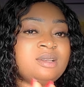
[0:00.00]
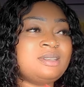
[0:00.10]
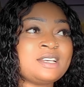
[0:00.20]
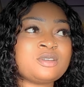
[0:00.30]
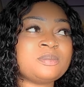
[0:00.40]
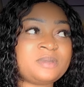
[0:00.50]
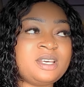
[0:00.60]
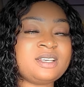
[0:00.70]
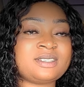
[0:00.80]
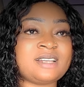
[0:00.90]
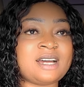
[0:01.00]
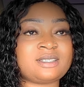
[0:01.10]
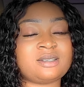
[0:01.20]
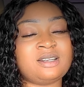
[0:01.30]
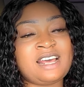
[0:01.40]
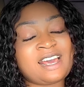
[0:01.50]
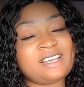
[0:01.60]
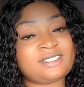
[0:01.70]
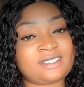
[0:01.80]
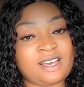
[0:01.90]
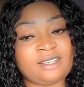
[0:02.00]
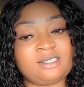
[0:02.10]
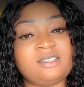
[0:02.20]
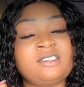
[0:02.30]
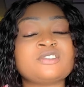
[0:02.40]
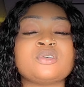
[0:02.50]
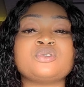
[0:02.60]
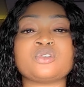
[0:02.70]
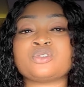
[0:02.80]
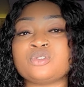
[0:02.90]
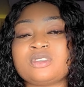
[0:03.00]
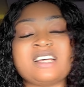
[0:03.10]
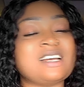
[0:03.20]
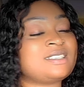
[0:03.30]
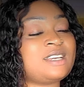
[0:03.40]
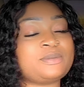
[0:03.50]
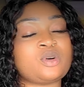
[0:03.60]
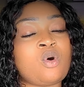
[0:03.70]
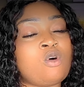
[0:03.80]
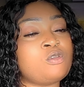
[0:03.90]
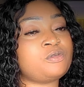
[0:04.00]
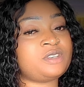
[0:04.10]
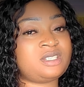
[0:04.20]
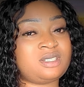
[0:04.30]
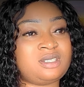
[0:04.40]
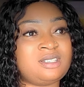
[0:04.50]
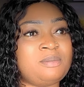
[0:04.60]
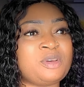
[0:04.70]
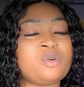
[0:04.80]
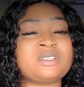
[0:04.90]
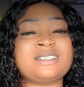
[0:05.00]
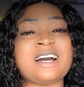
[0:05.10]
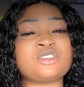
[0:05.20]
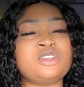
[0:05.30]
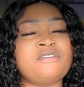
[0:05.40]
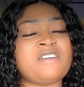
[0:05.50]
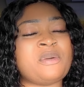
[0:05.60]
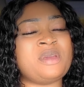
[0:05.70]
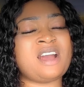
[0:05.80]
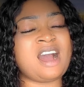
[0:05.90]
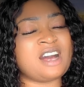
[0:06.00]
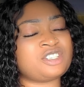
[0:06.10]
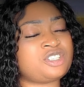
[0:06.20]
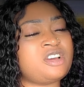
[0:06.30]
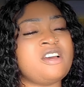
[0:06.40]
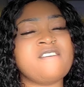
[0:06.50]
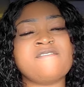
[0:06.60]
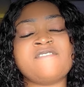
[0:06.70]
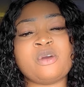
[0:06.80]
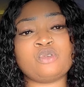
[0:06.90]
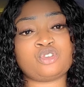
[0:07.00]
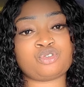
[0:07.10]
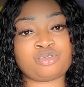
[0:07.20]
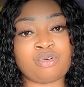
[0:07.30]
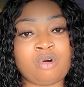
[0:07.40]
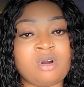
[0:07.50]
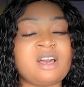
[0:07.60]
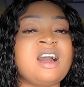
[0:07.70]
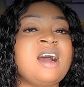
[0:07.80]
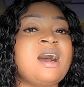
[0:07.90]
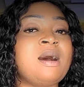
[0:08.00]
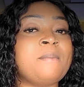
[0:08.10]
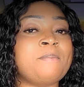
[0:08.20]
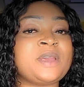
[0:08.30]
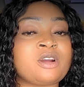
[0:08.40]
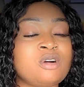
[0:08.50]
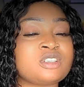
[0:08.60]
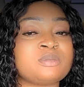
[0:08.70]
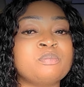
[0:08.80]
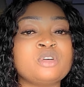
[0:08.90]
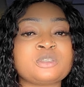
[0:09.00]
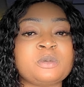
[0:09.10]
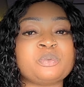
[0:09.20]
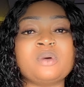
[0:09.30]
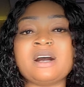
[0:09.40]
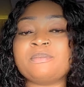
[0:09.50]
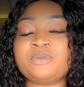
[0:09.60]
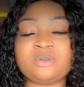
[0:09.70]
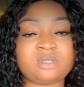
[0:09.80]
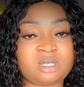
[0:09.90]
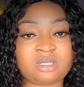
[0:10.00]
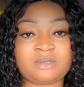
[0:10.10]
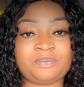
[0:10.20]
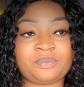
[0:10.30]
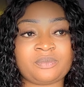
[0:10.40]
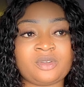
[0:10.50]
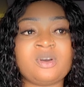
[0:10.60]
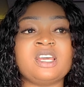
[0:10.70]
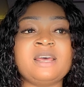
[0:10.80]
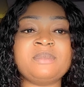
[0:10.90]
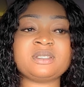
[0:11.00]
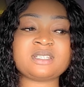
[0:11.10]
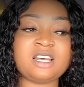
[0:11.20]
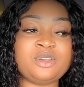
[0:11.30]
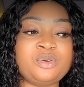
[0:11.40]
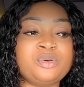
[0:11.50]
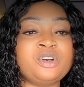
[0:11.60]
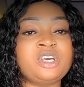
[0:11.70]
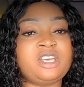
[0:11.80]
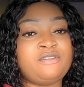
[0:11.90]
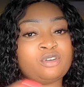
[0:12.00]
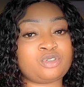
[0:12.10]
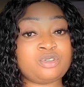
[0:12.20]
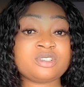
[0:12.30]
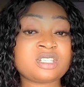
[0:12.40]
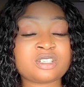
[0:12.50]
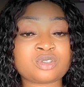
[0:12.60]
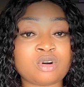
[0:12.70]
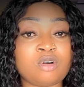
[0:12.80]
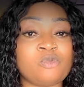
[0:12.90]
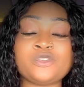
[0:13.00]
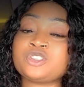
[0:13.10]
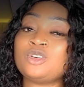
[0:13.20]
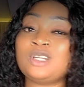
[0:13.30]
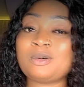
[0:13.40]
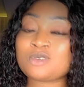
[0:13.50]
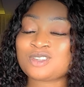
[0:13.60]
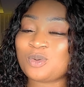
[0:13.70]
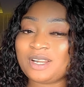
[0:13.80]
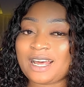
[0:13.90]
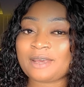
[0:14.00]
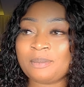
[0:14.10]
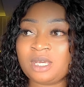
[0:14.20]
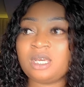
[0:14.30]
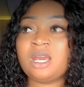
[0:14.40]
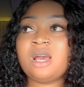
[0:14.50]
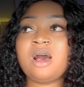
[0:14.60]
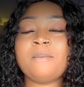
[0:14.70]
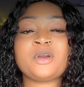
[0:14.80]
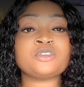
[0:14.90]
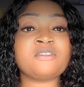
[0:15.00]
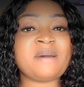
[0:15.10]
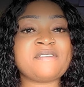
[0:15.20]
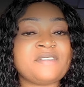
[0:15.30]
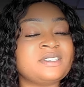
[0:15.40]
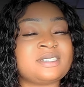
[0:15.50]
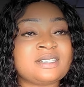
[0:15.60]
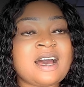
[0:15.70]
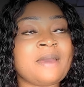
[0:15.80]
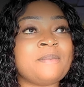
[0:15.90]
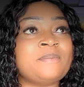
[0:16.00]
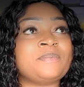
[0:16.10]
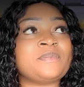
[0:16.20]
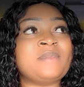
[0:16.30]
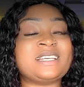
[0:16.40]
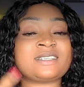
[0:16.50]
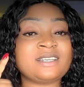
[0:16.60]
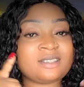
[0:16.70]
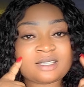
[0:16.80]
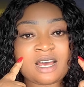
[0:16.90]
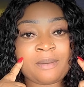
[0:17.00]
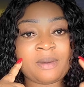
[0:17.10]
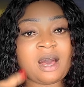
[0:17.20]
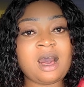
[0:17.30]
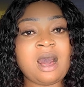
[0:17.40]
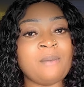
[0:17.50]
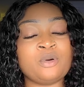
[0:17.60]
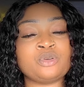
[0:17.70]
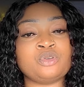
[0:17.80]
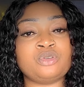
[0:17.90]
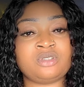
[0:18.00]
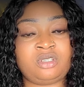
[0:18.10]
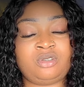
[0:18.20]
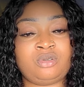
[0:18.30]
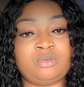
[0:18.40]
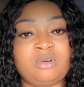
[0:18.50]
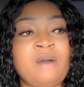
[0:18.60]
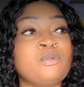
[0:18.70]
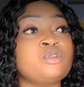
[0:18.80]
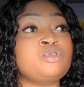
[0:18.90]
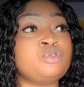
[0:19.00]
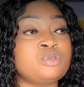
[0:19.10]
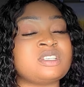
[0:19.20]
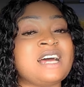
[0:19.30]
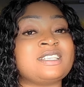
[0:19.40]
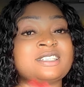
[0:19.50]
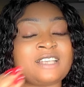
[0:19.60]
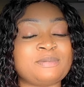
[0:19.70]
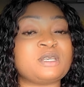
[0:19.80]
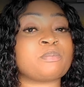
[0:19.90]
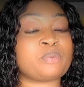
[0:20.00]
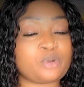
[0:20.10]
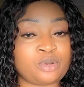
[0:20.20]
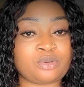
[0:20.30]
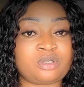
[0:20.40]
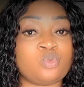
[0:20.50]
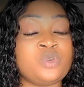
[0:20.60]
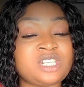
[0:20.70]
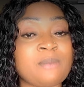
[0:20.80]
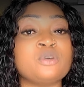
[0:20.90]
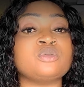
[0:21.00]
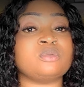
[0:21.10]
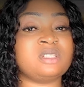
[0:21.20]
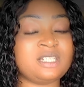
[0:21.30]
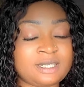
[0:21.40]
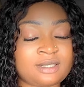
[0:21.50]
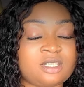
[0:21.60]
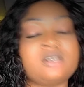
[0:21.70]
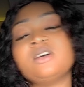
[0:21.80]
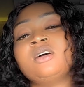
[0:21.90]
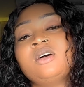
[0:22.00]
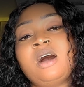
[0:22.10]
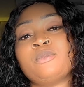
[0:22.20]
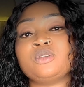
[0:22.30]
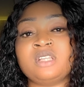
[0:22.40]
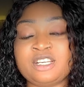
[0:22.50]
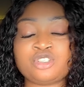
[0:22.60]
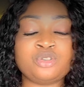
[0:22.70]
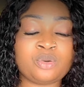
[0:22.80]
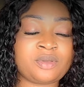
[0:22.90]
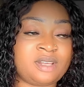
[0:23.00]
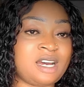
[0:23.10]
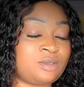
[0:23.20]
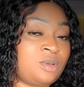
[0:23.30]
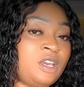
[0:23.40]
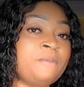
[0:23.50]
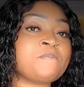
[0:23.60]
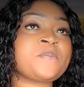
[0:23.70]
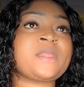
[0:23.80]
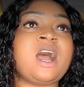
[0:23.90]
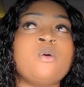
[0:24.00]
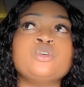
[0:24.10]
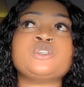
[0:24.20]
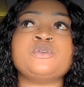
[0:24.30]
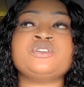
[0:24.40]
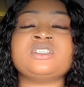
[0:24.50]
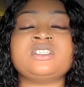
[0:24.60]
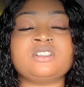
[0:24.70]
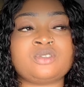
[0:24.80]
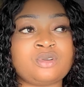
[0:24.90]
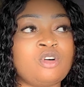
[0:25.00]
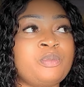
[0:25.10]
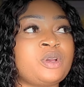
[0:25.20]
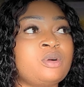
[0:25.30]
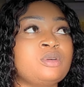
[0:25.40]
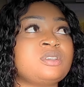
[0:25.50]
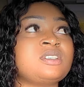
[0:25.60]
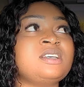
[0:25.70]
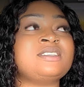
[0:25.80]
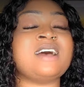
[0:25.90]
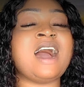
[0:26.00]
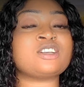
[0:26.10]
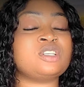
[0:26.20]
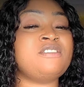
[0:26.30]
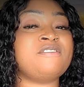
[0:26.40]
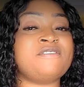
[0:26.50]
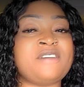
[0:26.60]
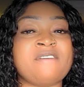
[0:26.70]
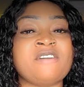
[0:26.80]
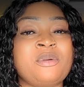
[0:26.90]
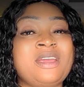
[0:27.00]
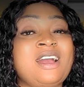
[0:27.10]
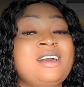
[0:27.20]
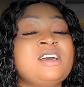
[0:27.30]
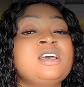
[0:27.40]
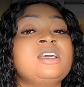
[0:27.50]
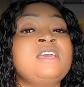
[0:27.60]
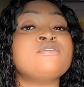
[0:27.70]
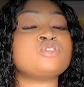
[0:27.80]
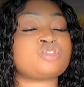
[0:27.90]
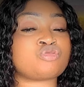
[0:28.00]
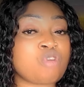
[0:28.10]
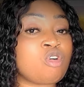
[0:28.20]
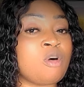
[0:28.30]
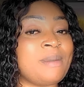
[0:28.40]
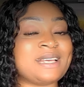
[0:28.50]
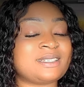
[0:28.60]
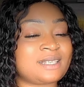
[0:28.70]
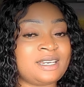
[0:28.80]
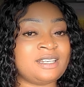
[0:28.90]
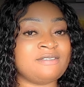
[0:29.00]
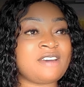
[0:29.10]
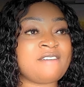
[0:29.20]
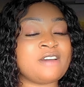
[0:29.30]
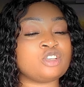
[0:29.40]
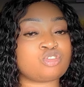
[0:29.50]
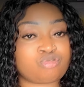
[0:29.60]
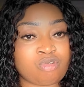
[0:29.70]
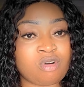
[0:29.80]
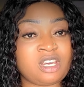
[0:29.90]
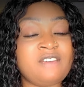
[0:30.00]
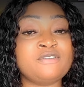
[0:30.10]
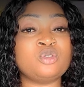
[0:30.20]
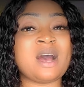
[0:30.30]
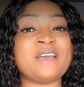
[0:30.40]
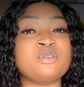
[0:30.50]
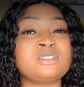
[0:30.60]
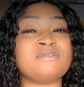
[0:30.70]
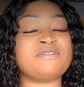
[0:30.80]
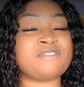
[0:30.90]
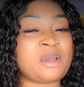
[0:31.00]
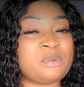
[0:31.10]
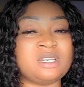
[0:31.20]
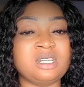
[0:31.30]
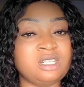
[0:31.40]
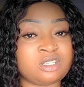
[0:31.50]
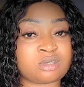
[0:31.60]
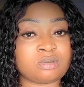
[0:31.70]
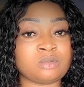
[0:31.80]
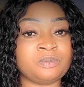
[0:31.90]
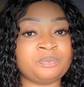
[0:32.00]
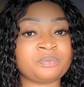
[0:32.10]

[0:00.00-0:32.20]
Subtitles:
there are some things that, like I said, Dettol does not accept all faces because it's actually very harsh, very strong, because most people abuse it. Okay, let me tell you, if you're to use Dettol for someone like me, because of my face type, my skin type, I'm not going to use Dettol. I'm going to use antiseptic products, which I'm going to list. I'm going to let you know that. Okay, I want to be using Dettol because it's actually very, very even strong on my skin, very, very strong. Even though I use very little,